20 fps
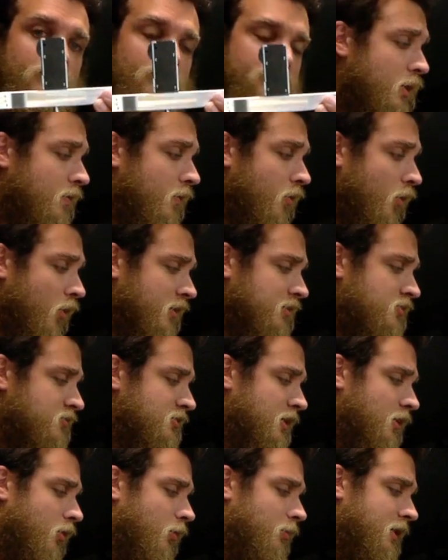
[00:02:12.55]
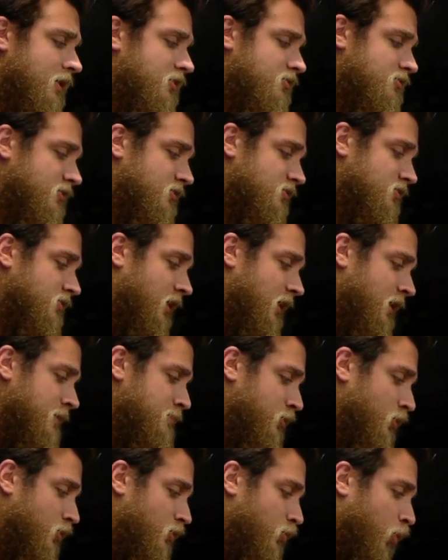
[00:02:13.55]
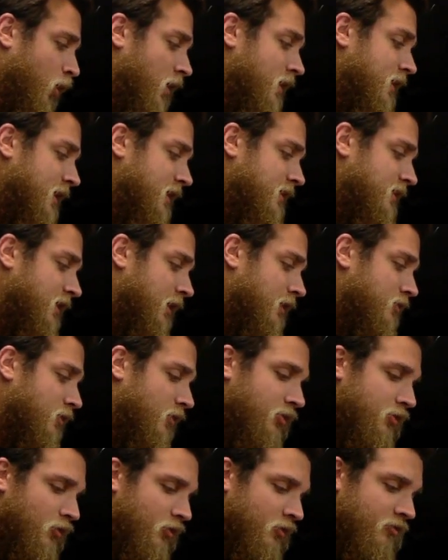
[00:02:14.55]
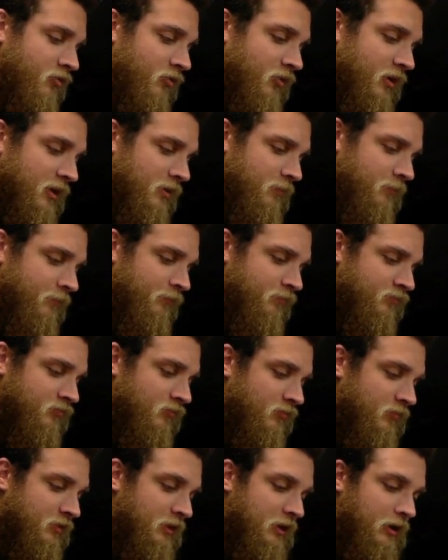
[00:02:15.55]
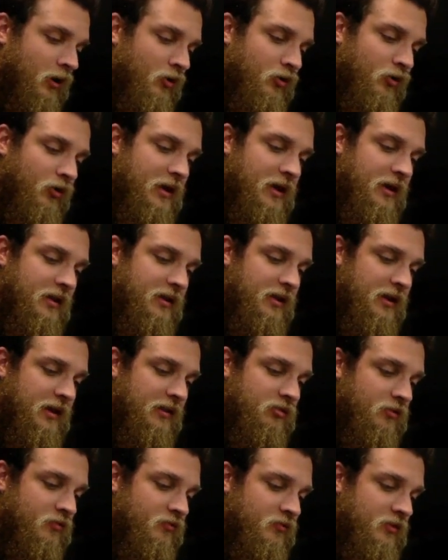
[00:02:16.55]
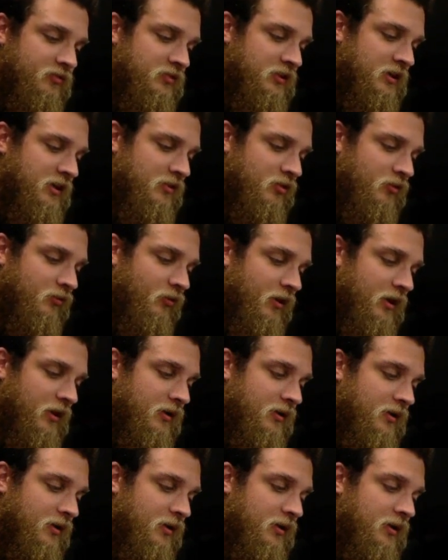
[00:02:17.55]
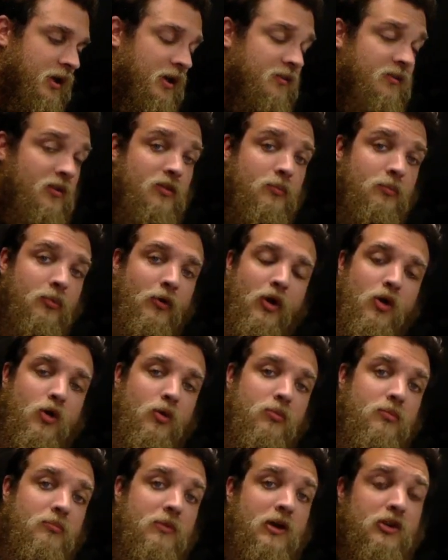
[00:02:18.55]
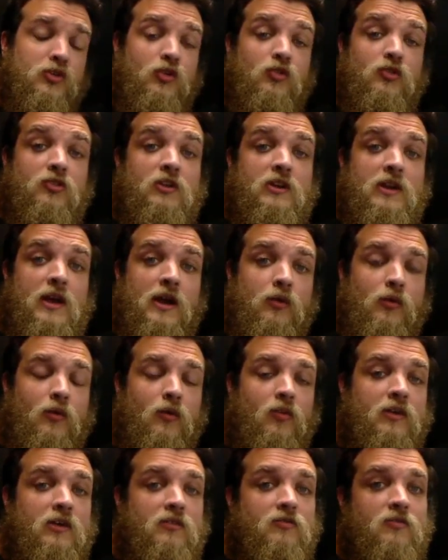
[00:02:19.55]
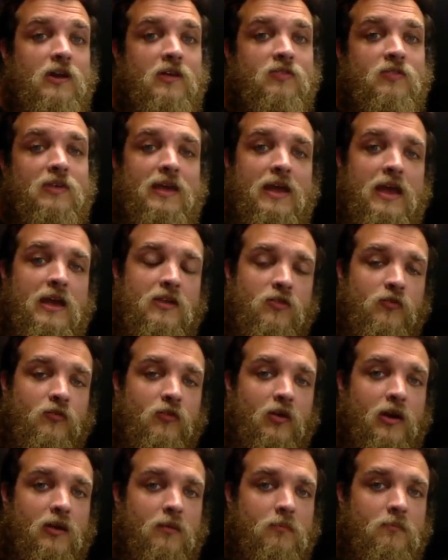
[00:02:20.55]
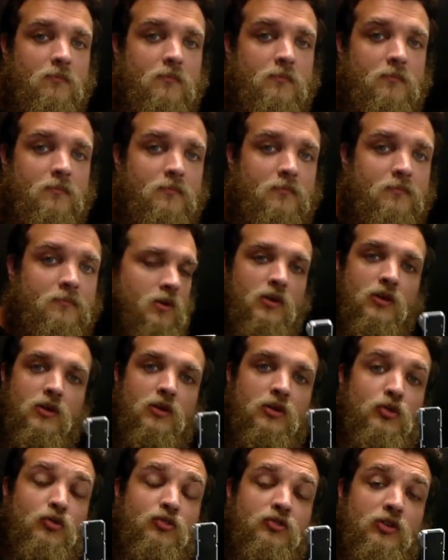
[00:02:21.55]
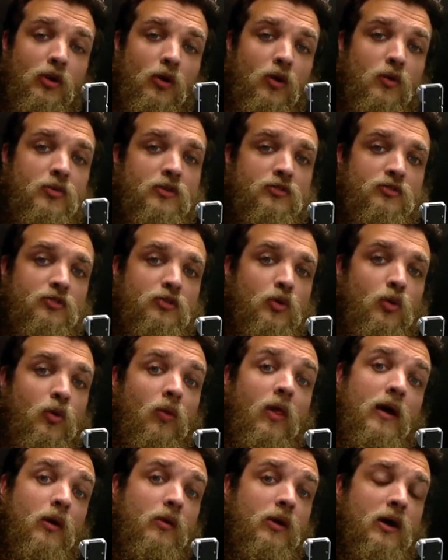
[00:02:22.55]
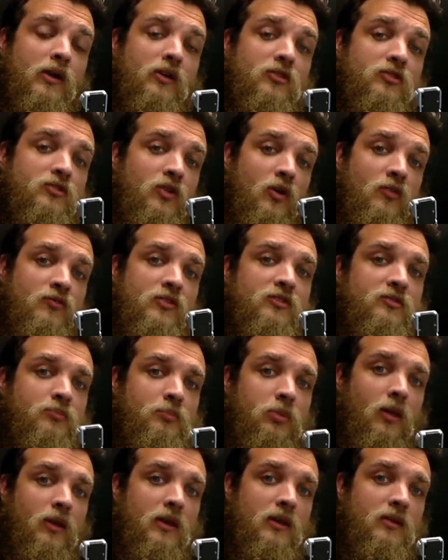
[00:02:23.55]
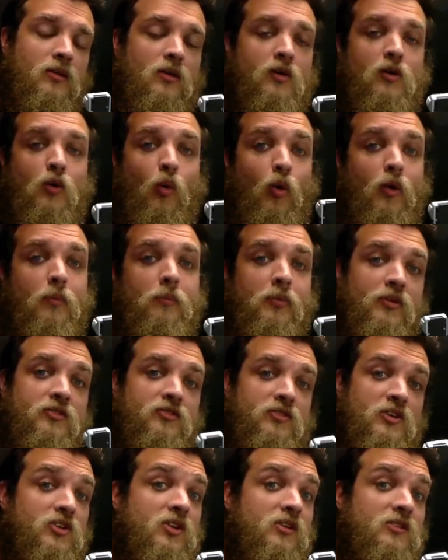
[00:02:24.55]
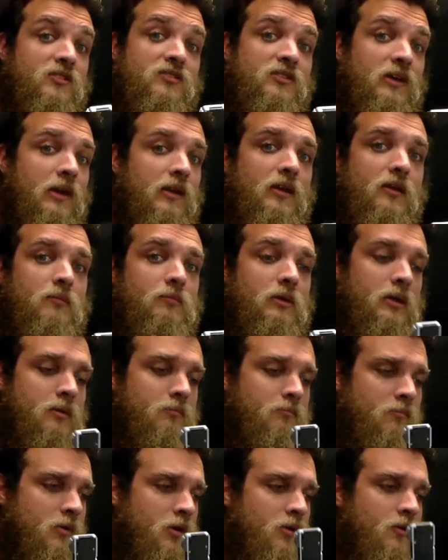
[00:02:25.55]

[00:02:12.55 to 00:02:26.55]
On long scale bases, I put one end on the 3rd fret, the other end at the 15th fret, and then the probe measures the neck relief at the 8th fret. You zero this tool out on a surface plate or a precision sanding beam,